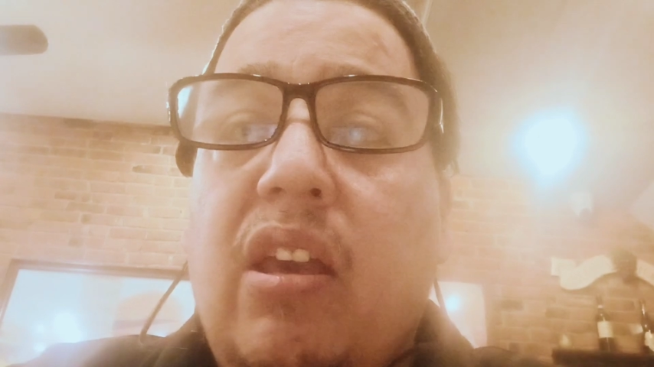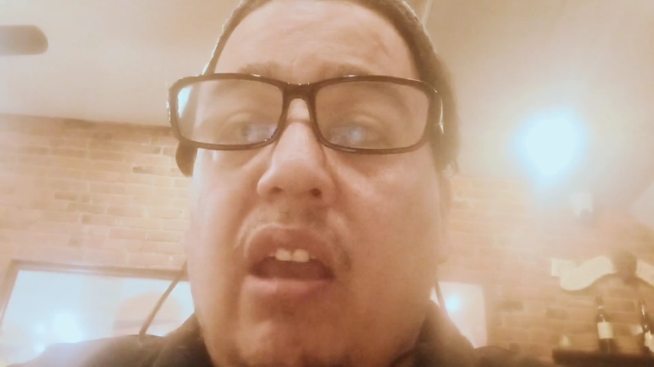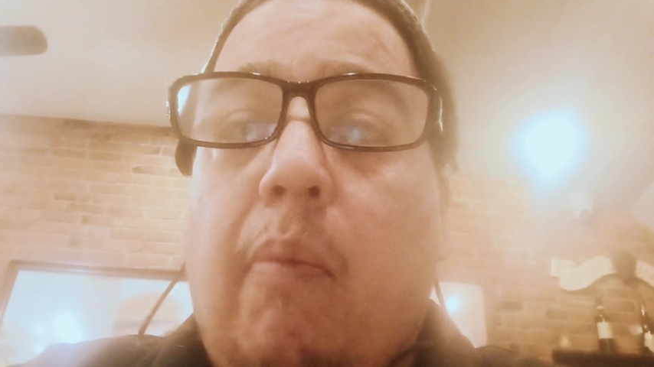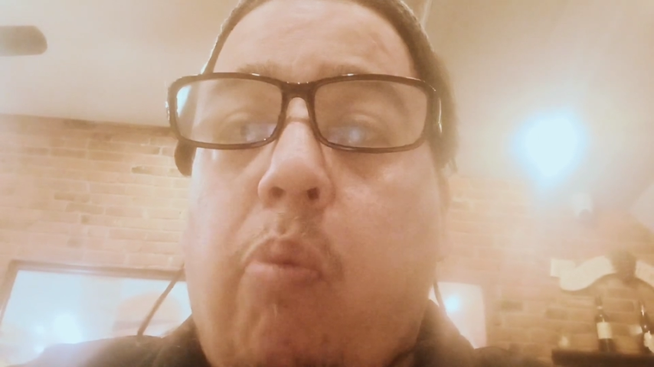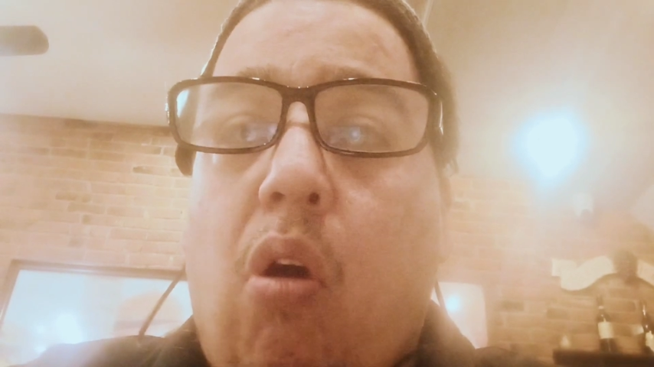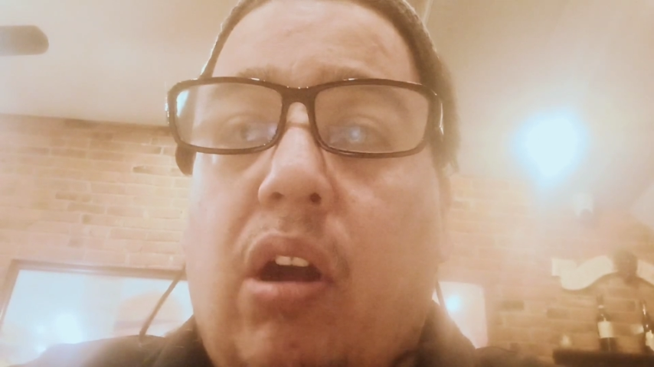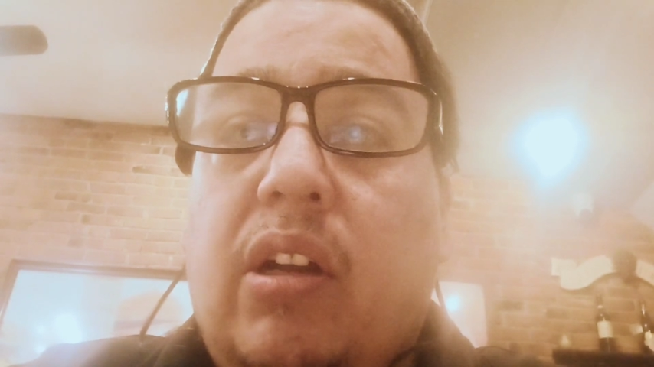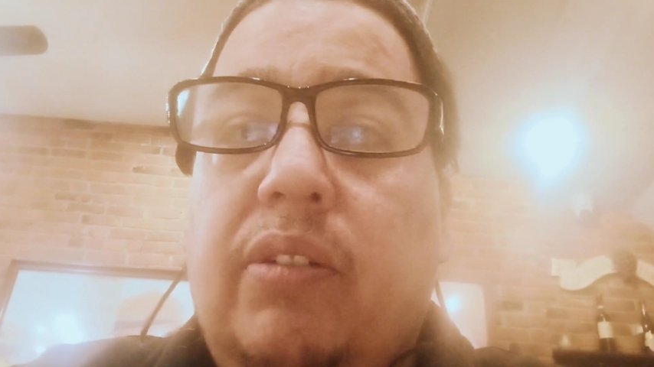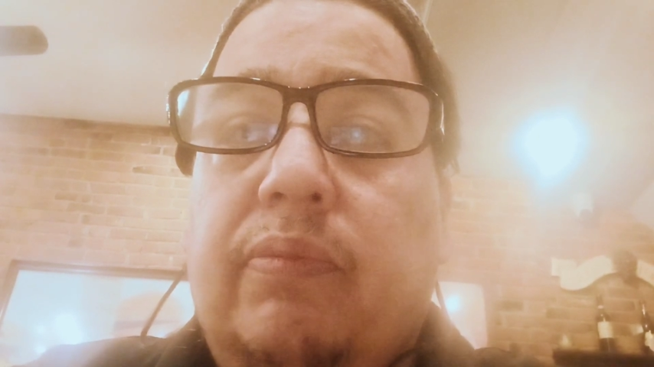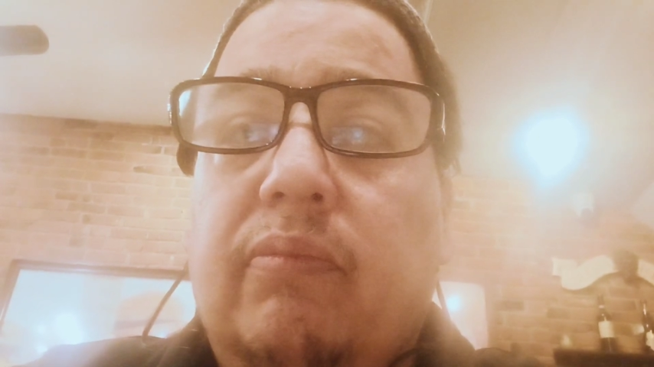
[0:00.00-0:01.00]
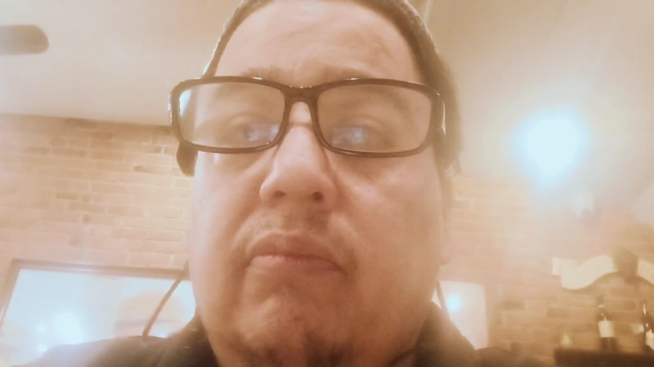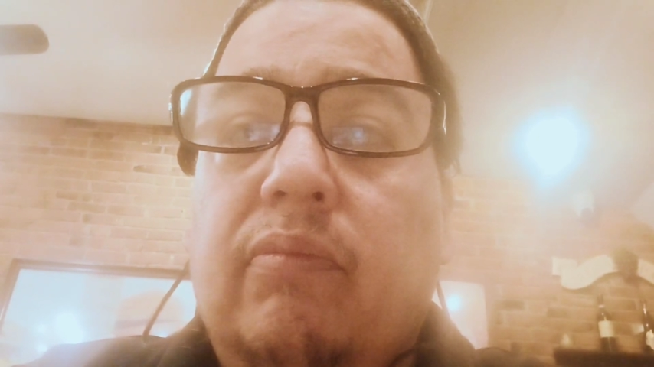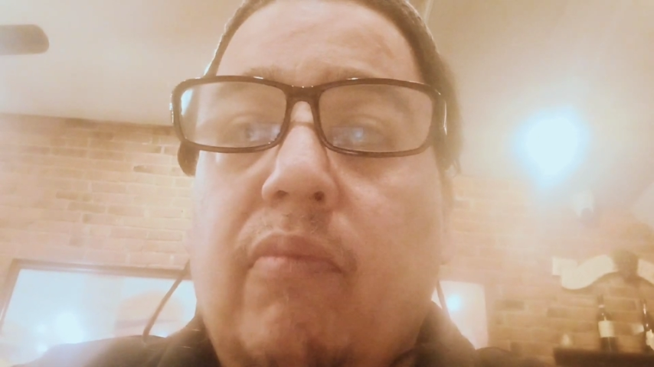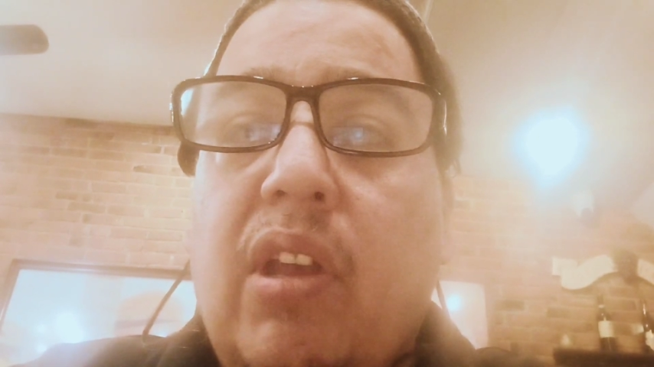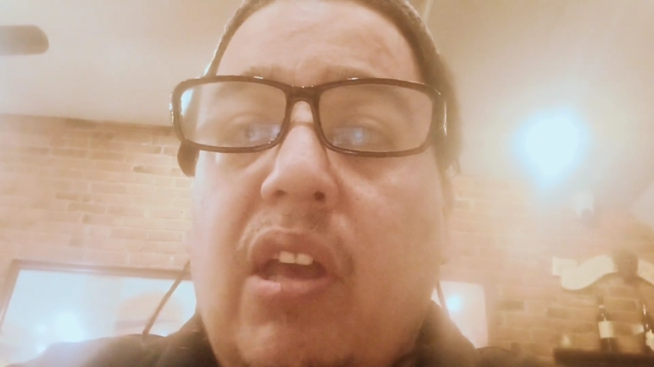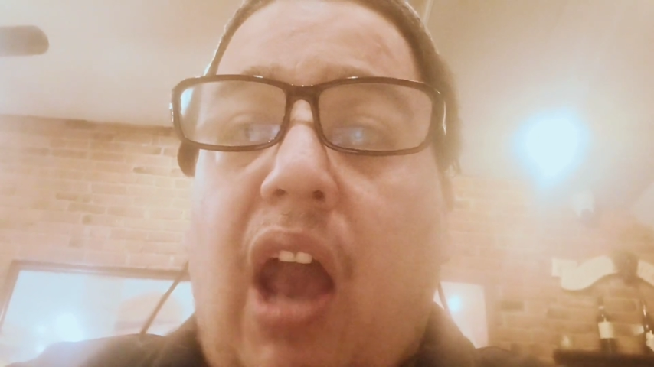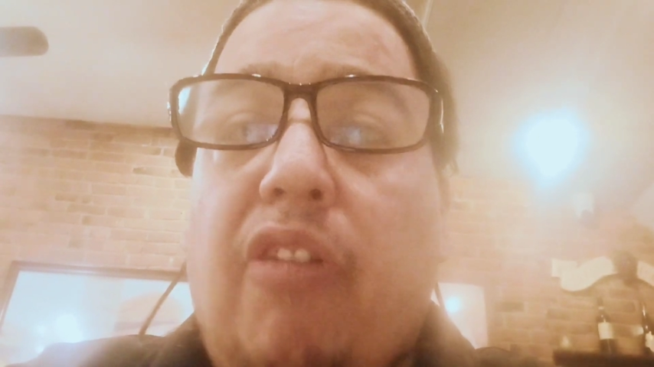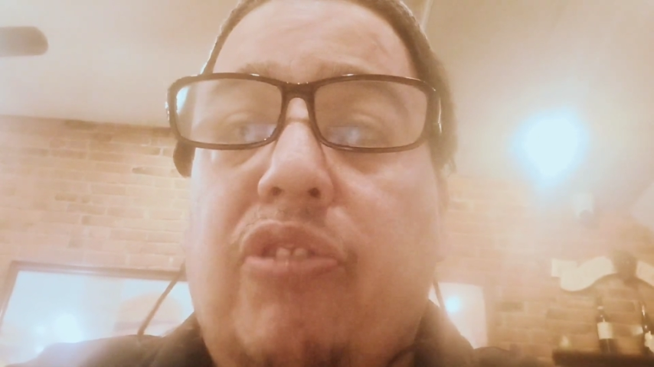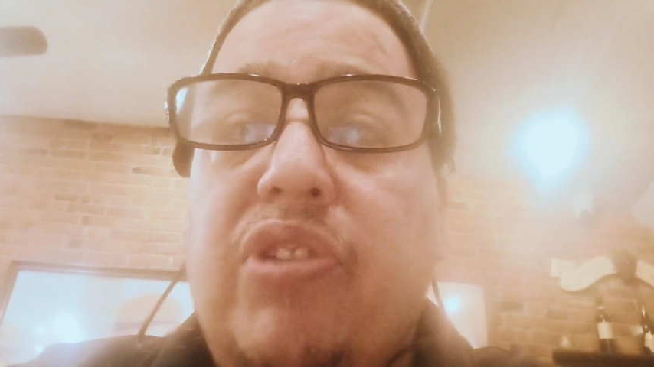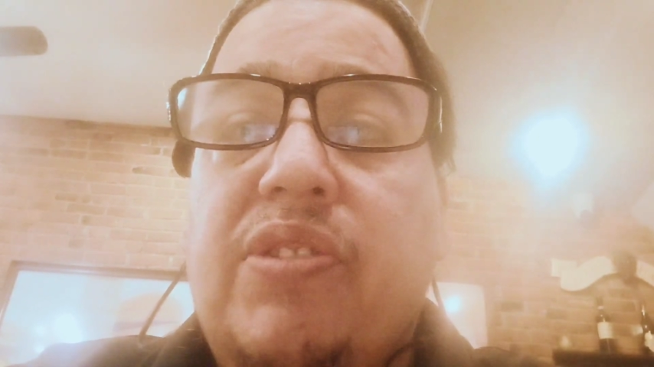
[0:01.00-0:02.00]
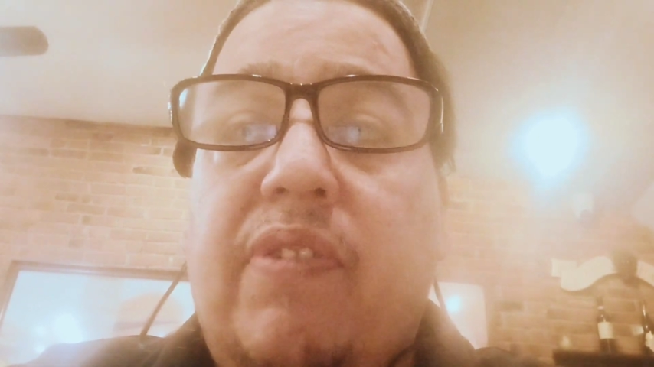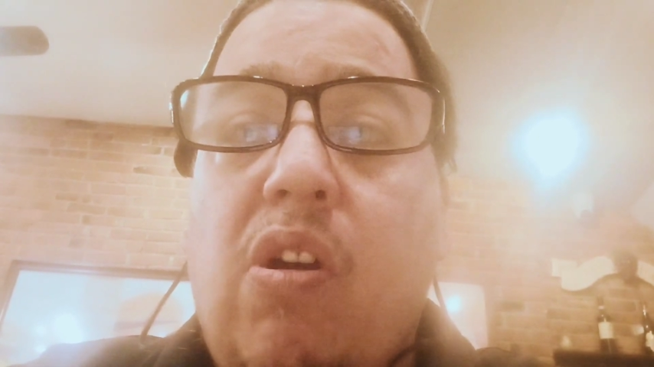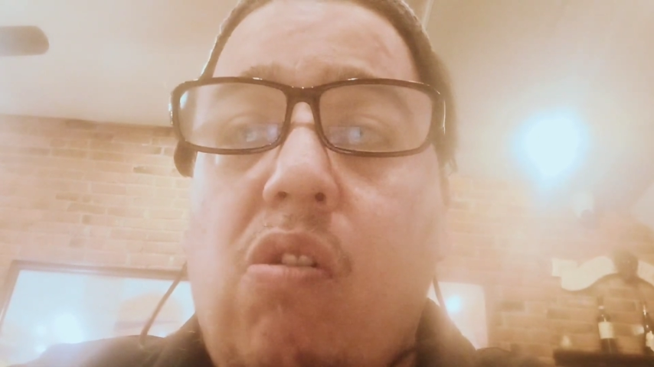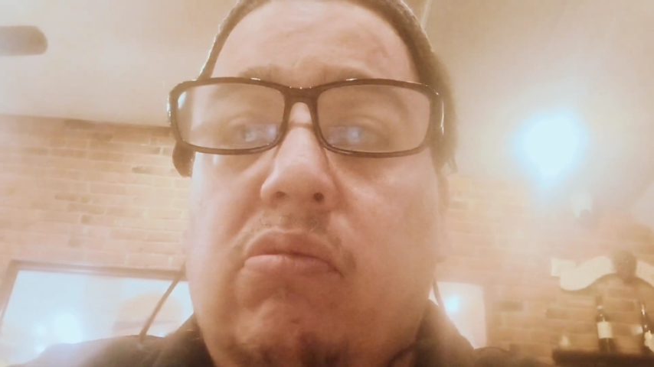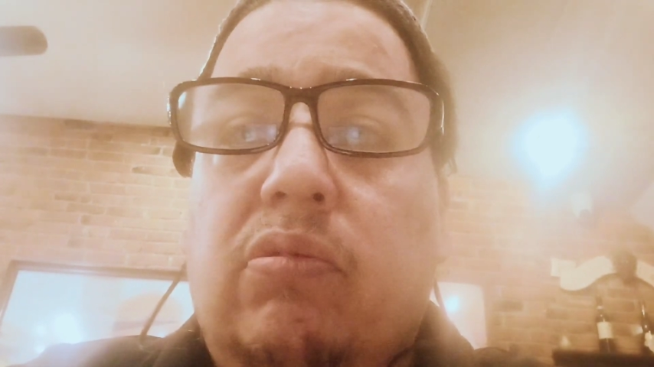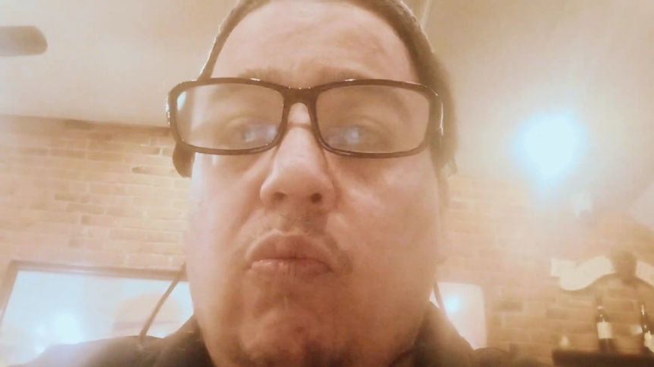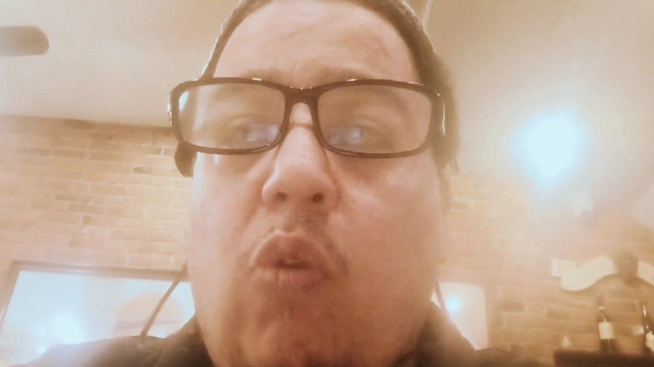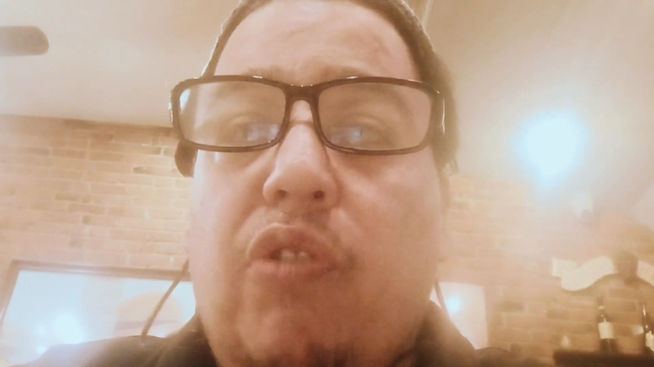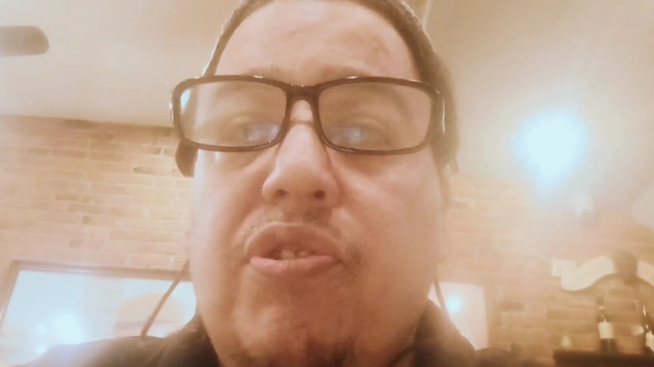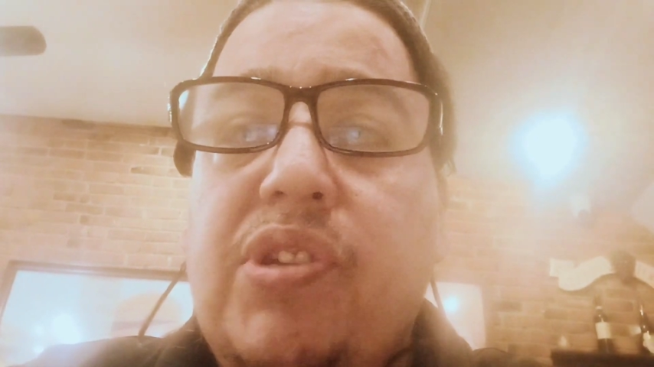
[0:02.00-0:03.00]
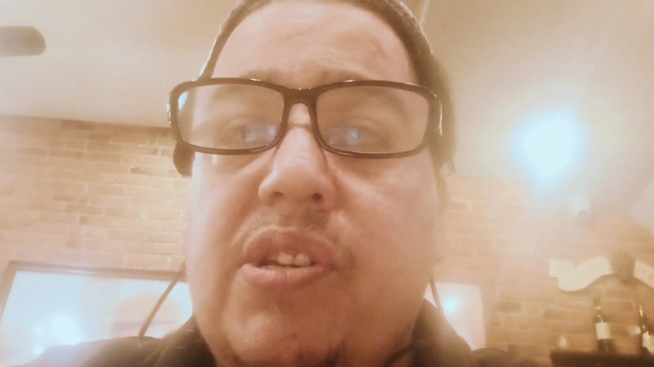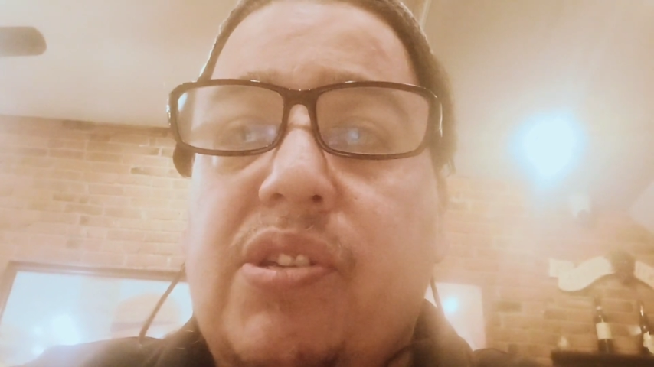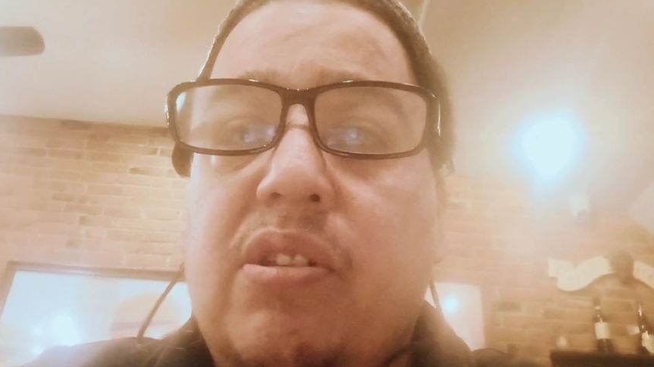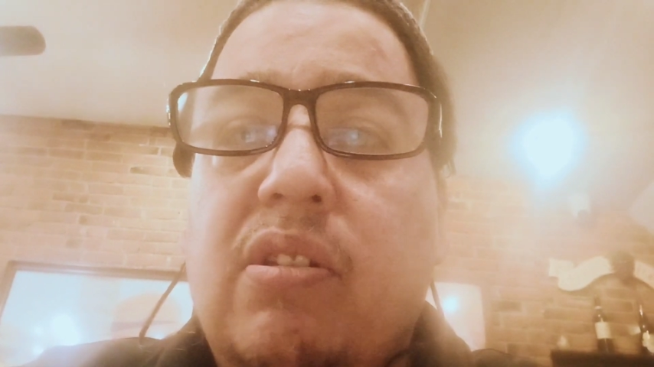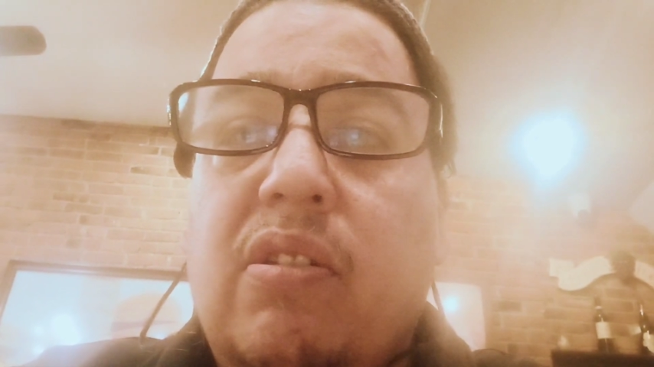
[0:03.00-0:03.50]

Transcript: In the park, and the tree is very old, 100 years.